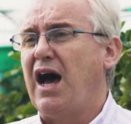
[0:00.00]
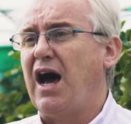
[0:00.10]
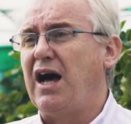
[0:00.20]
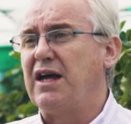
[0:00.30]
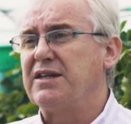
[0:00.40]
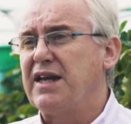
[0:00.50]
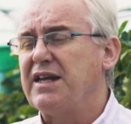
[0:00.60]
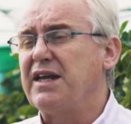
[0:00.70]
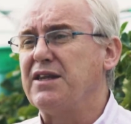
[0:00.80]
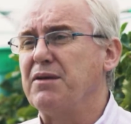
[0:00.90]
and
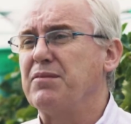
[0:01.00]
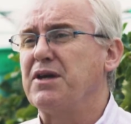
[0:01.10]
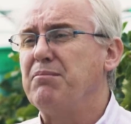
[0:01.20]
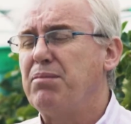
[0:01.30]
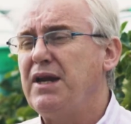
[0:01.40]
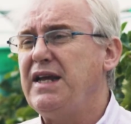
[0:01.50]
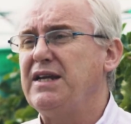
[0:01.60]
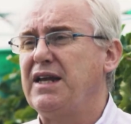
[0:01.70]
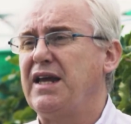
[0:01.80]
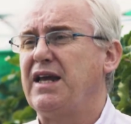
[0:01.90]
getting them
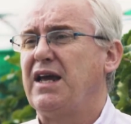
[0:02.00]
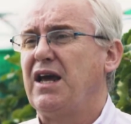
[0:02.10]
completely